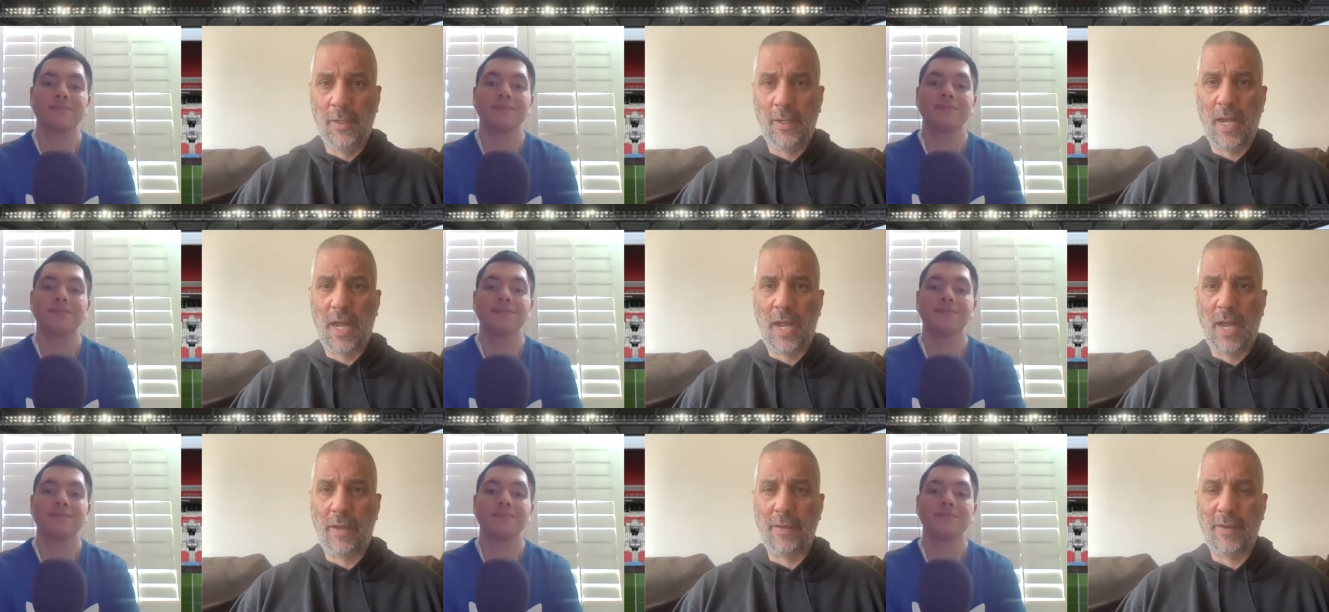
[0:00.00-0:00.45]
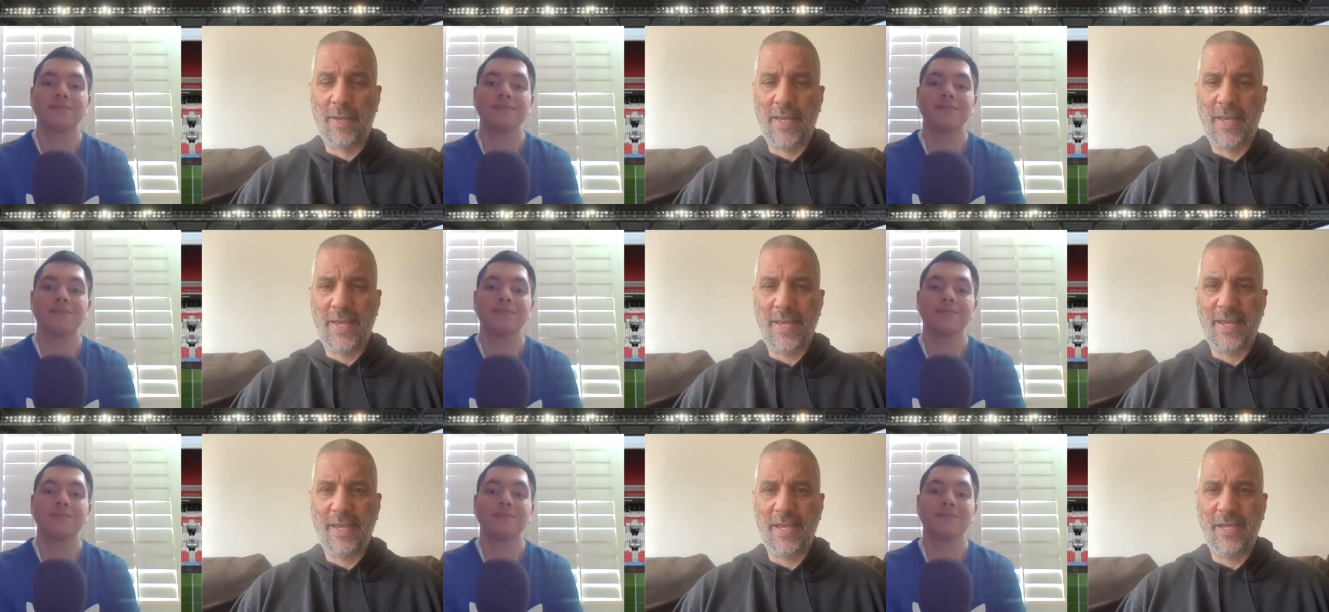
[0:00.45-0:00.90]
Speaker 1: uh,
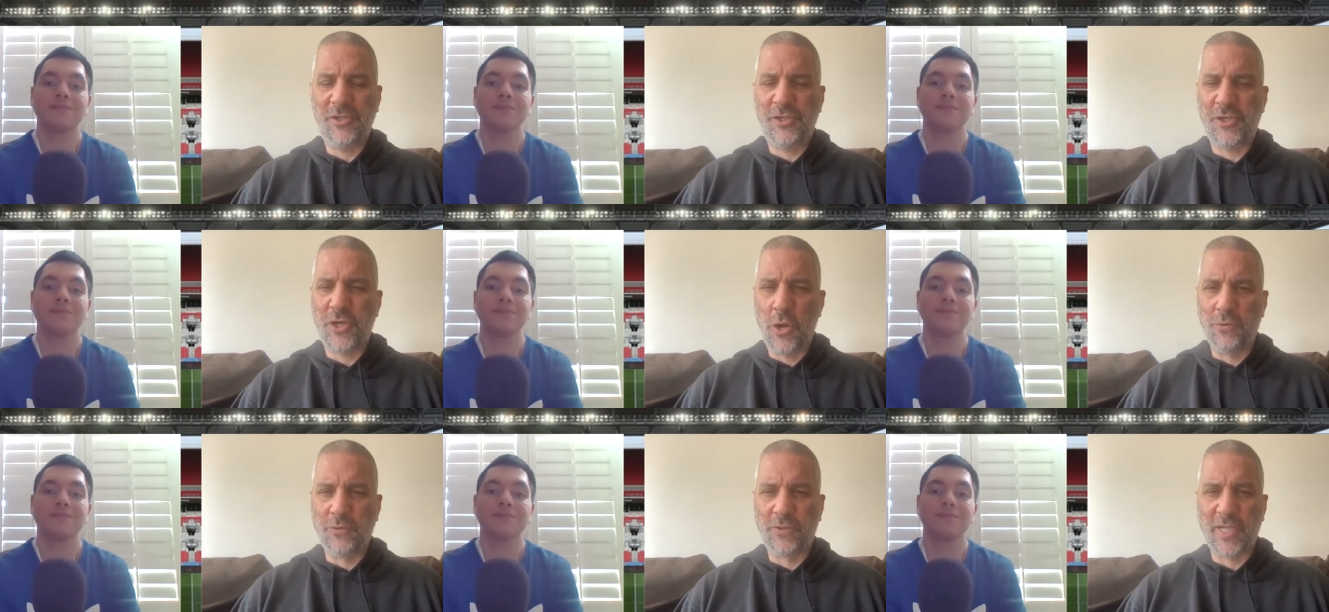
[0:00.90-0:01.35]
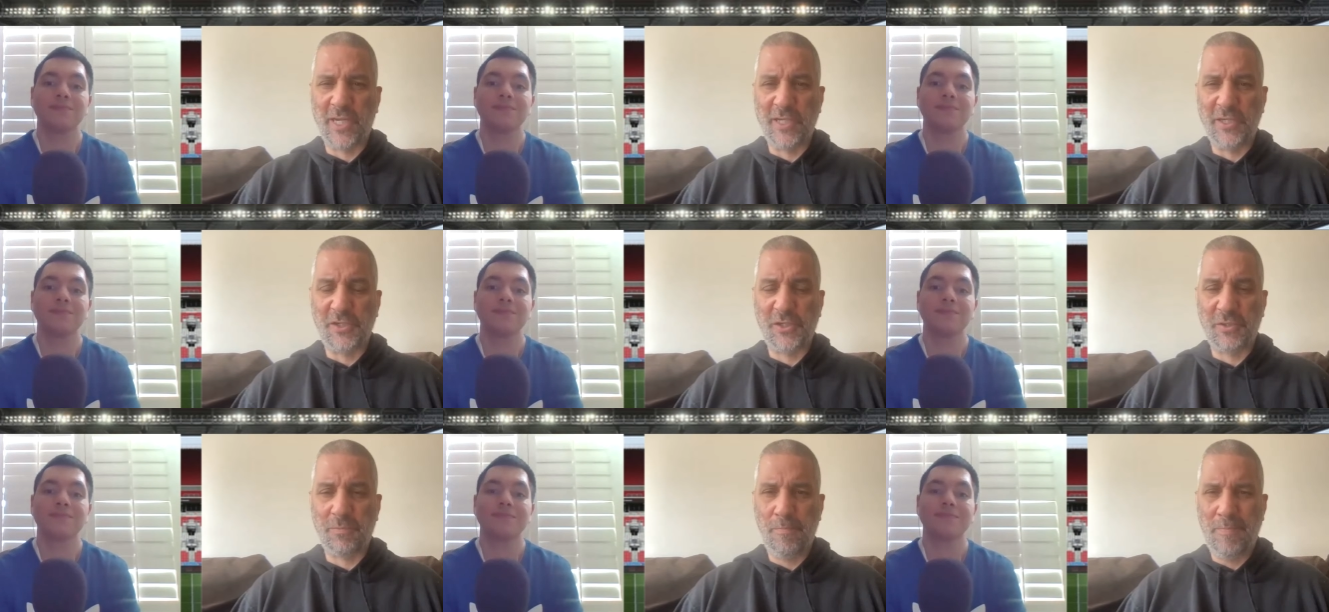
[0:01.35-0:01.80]
he showed
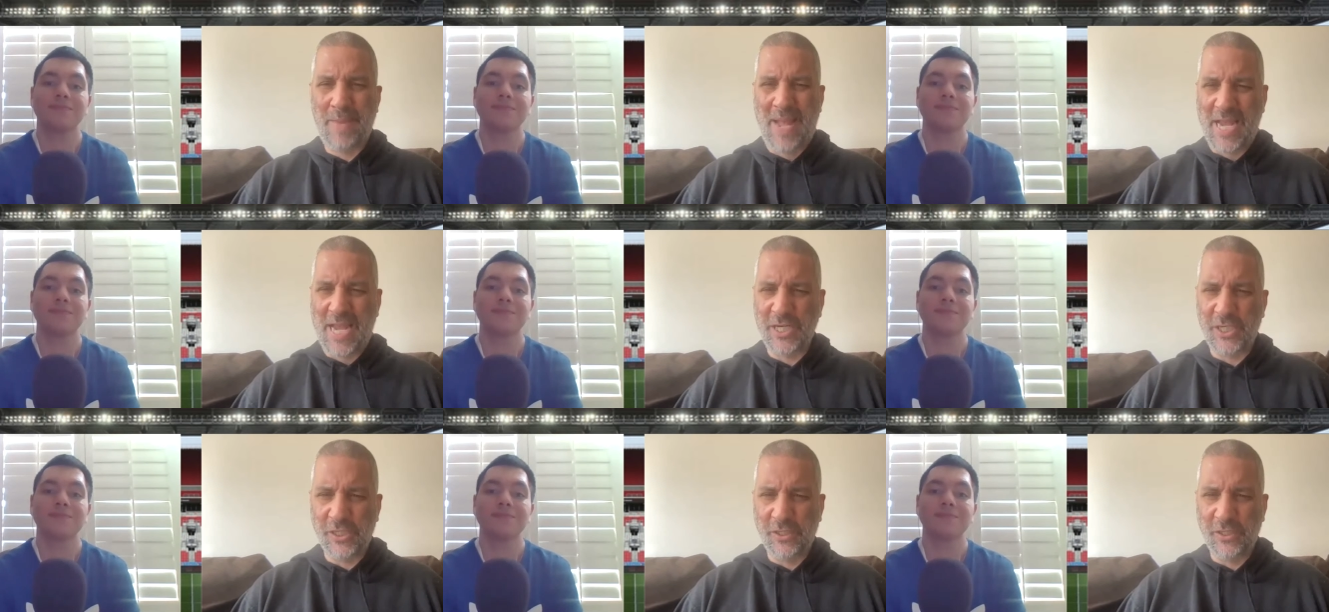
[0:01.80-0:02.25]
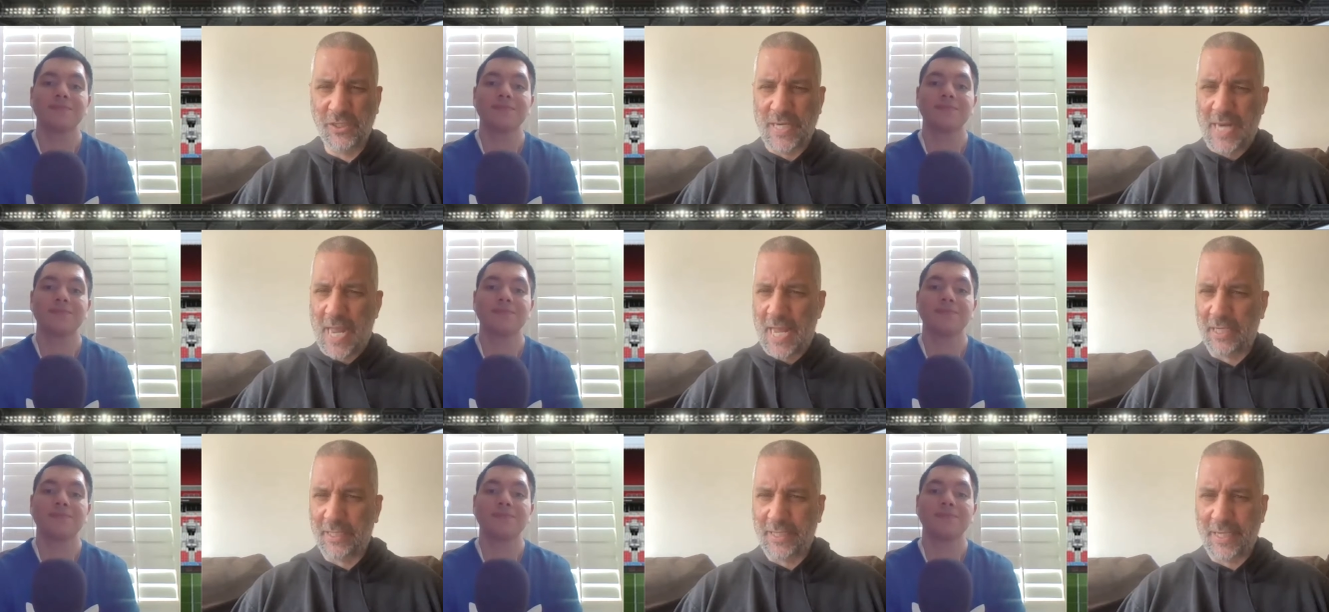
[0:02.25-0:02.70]
such patience and
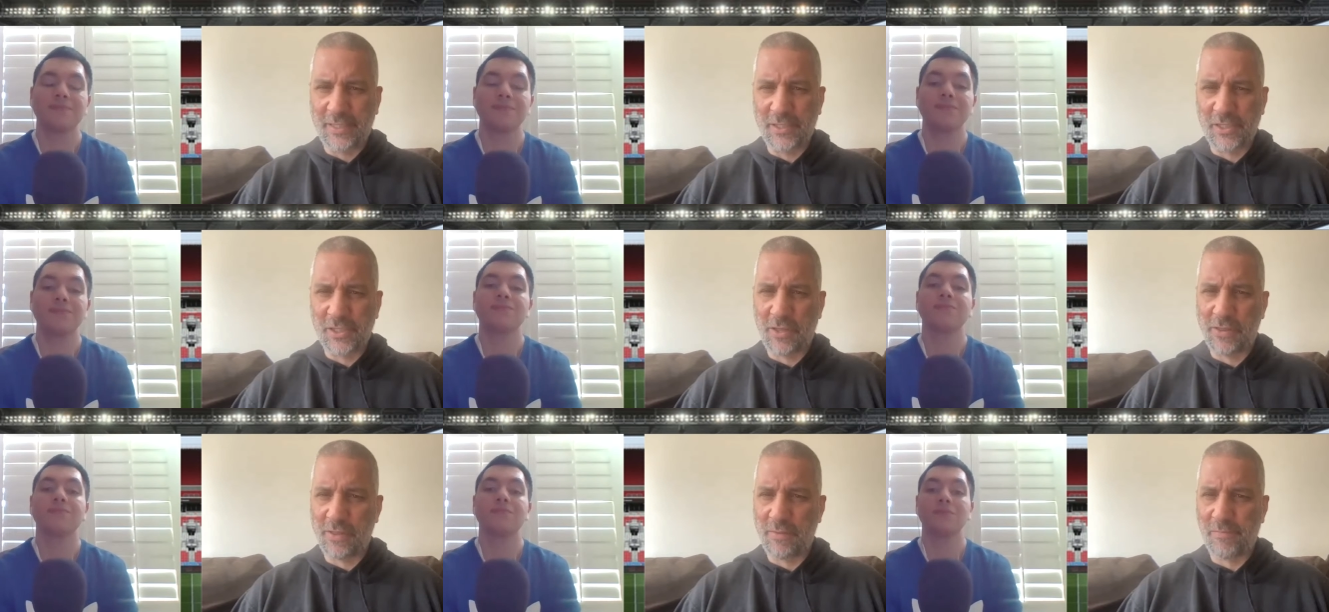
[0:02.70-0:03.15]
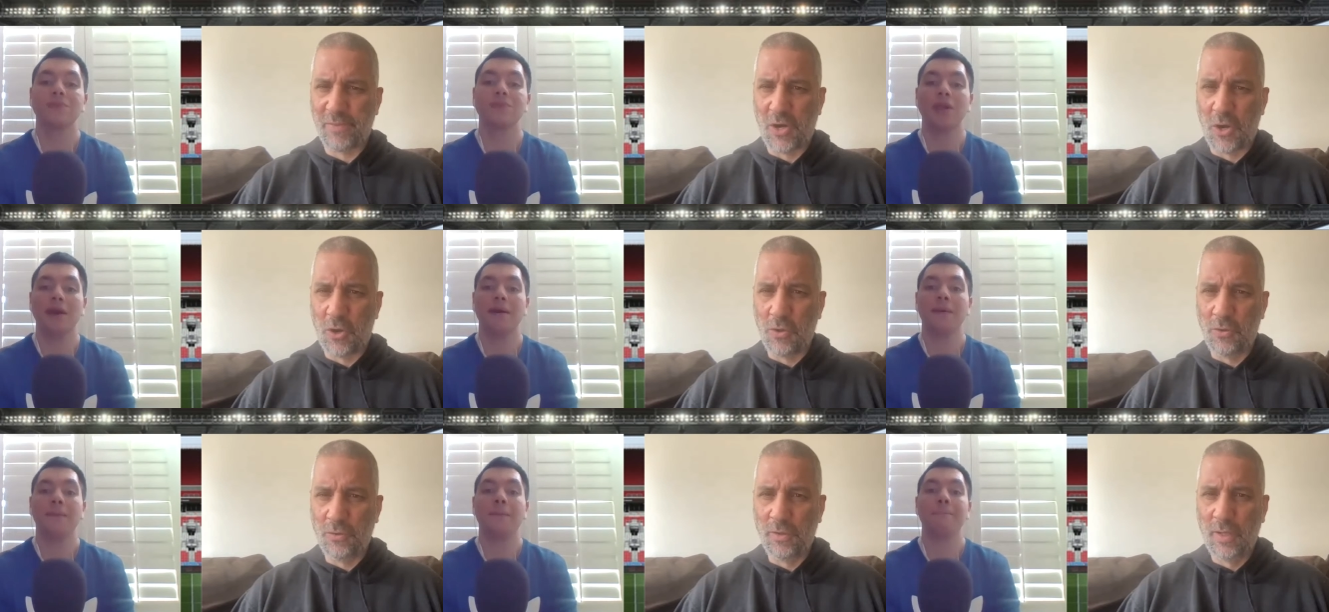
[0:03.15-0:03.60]
elegance on the
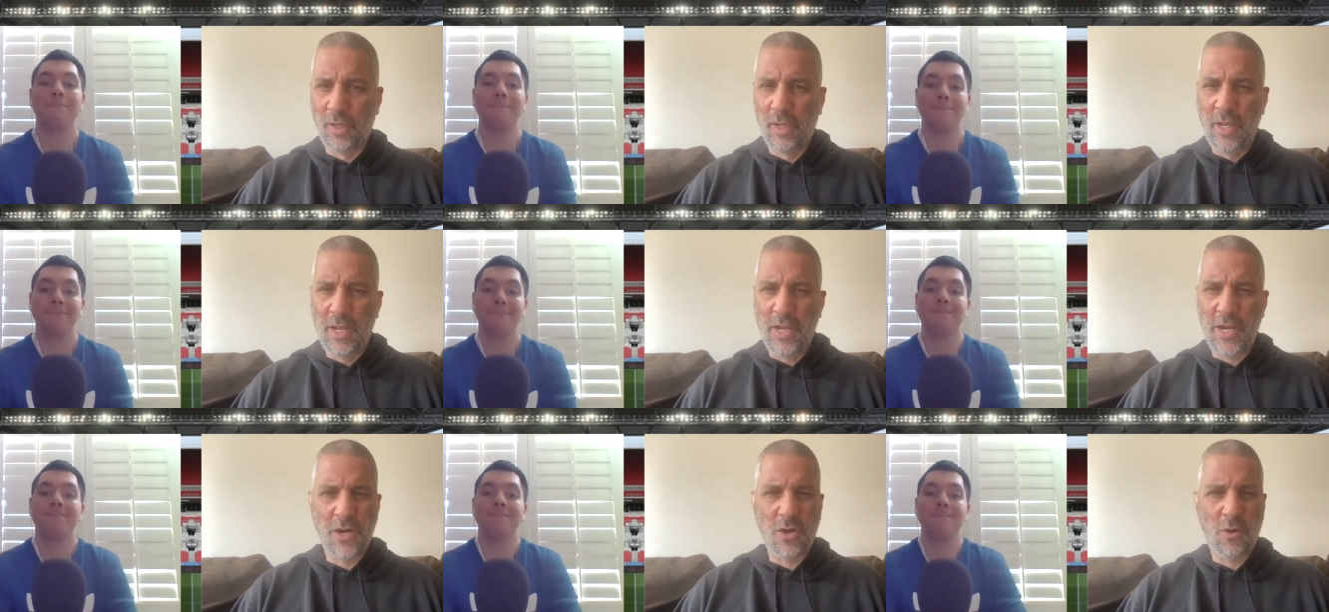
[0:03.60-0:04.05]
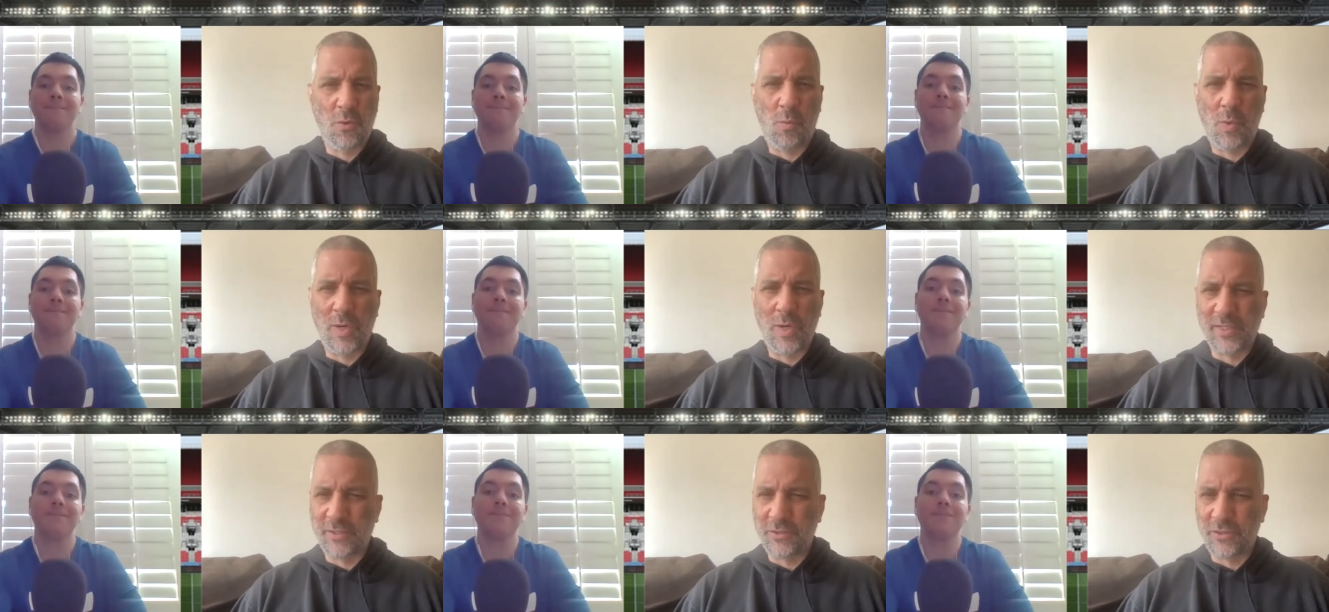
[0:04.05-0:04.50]
ball. You know,
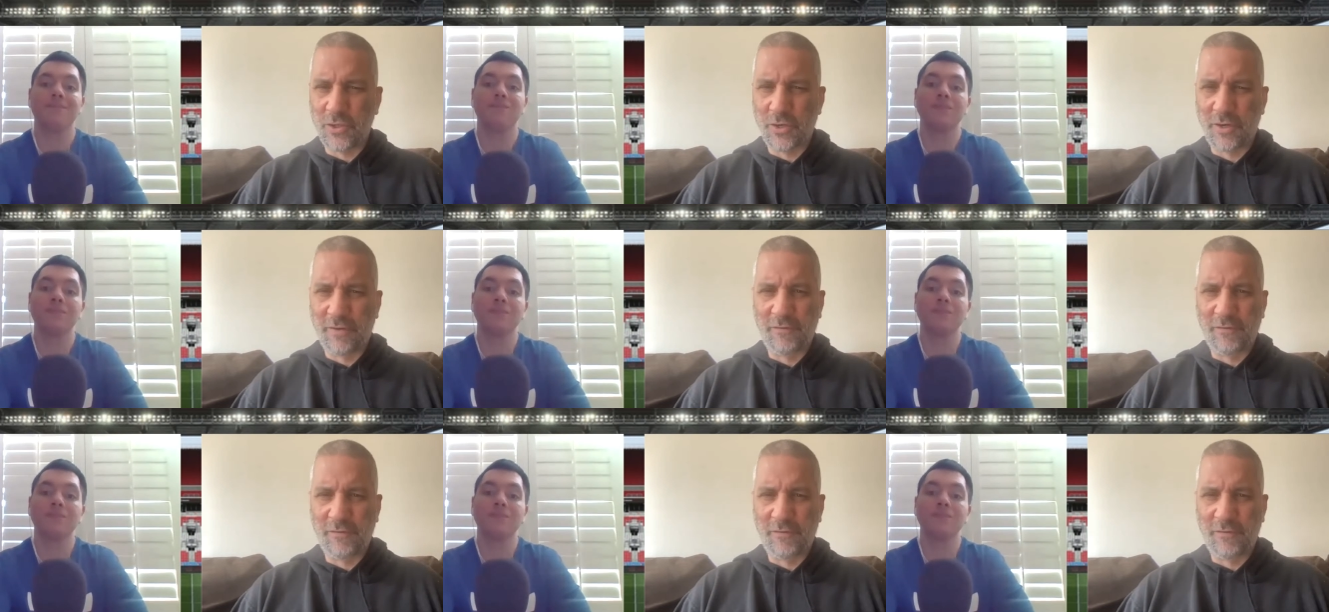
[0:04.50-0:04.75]
wasn't sort